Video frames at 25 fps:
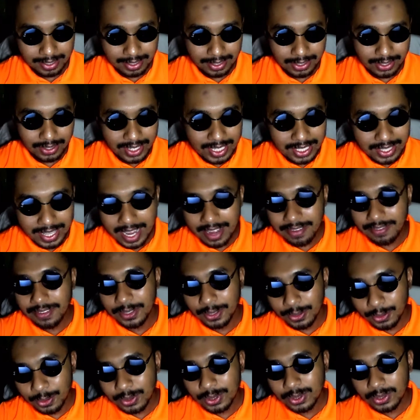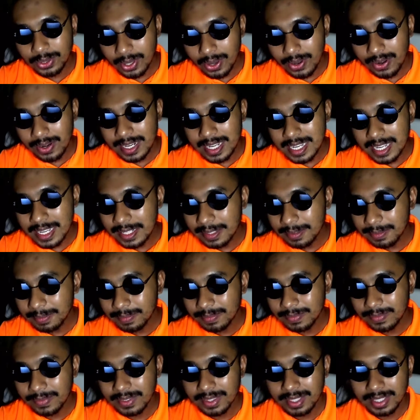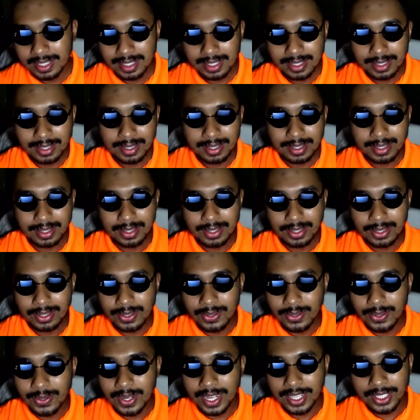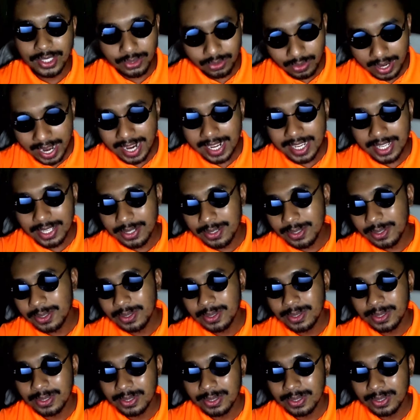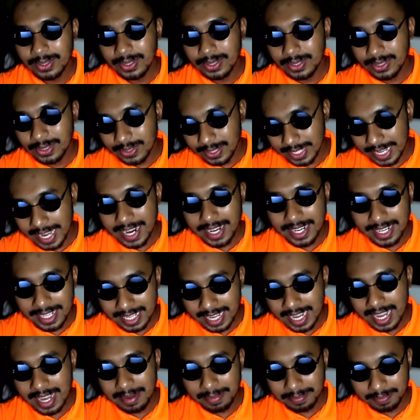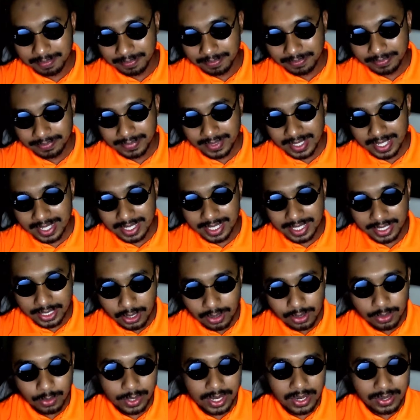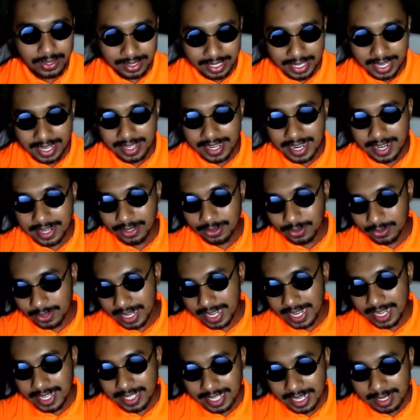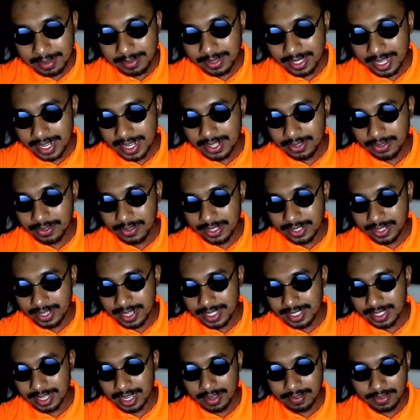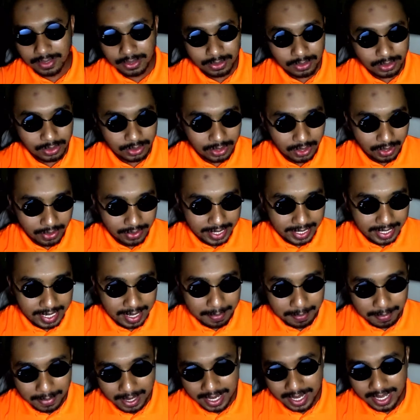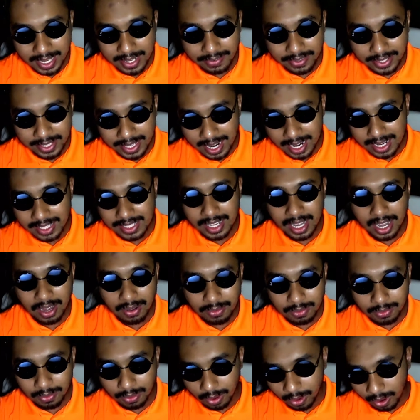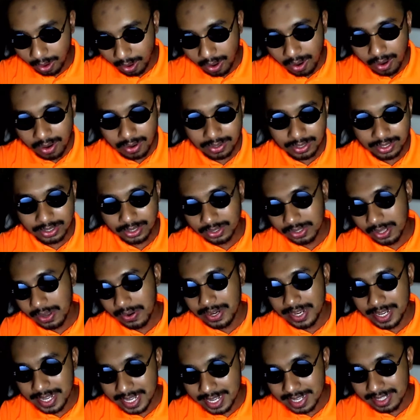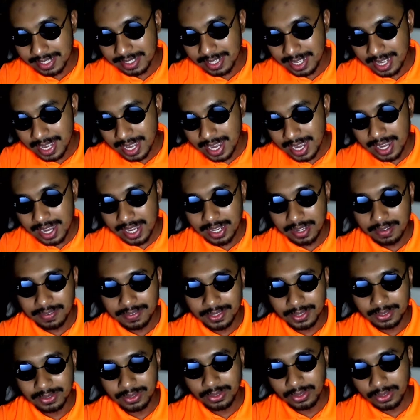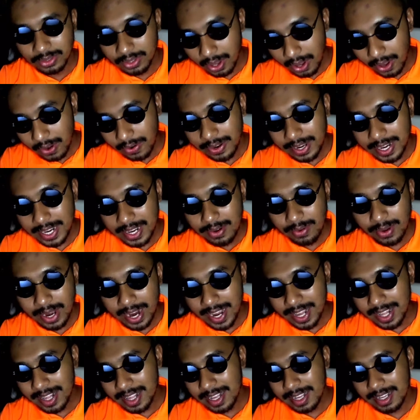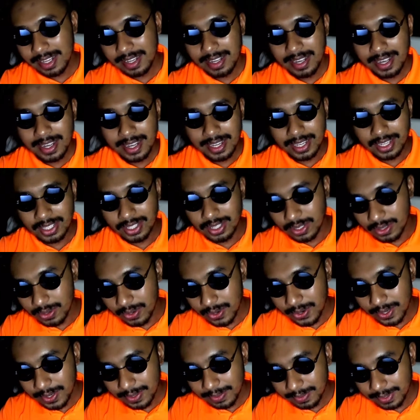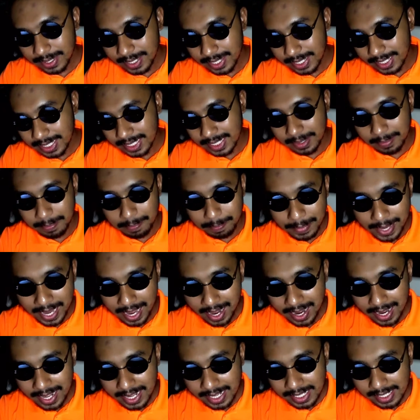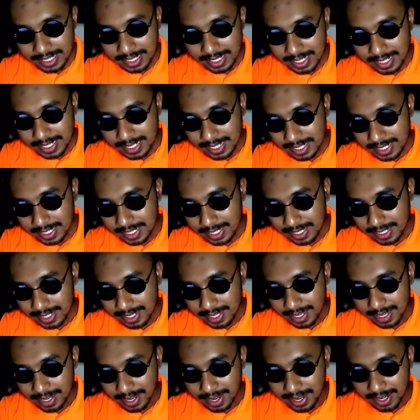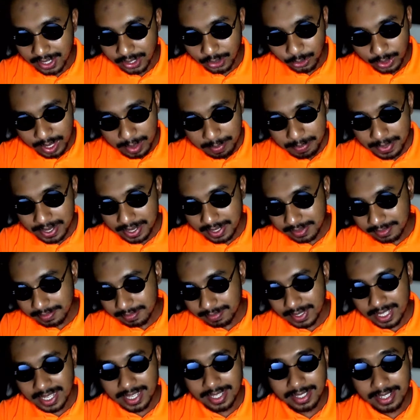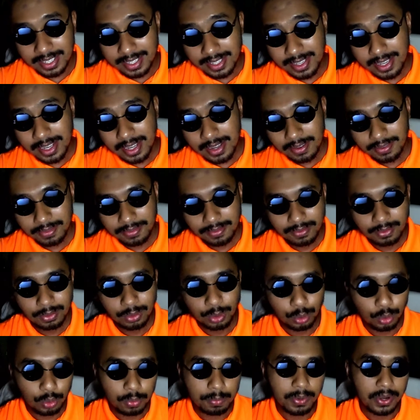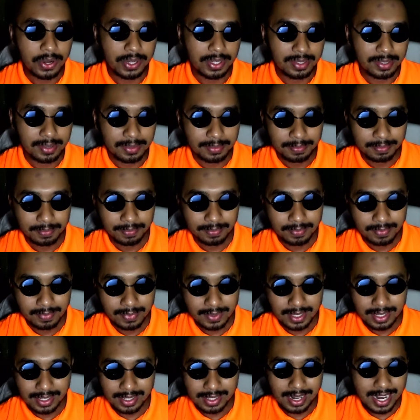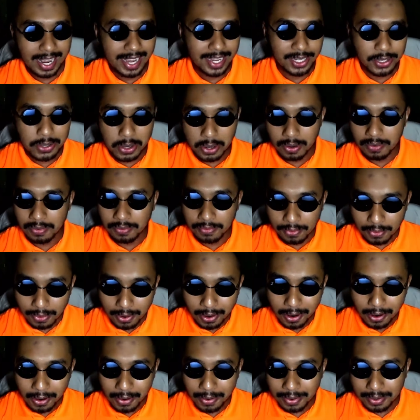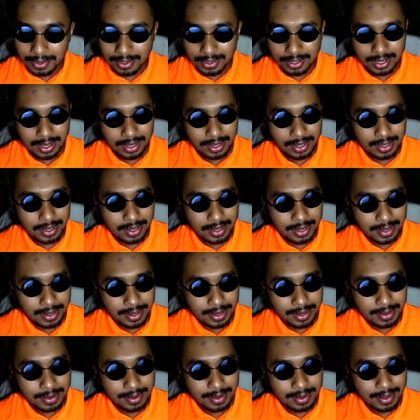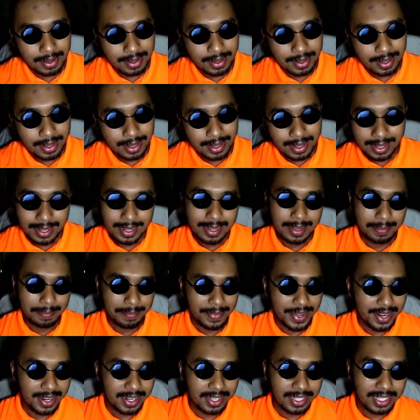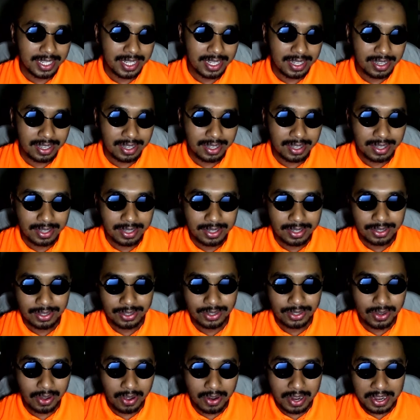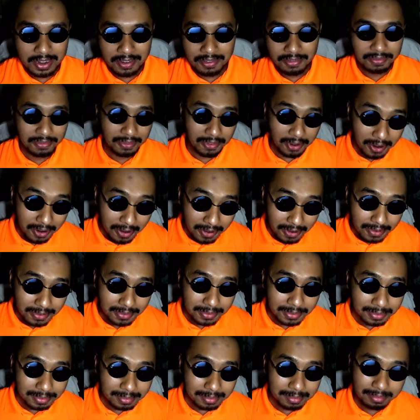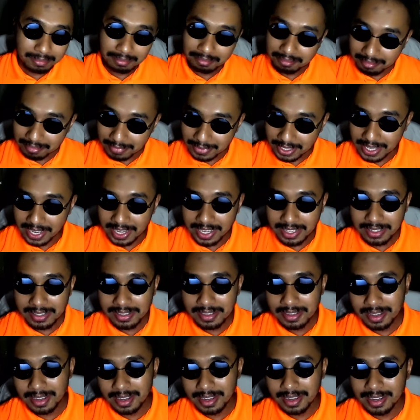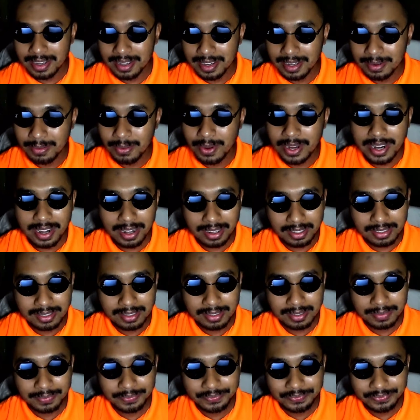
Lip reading: You need to have a good story to attract you to get the game. It goes without saying that today game standard requires to have a good story gameplay regardless how long the story is. If the story writing is good, compelling and gripping, it deserves 2 points, like God of War and Metal Gear Solid 4. Yes, and what else?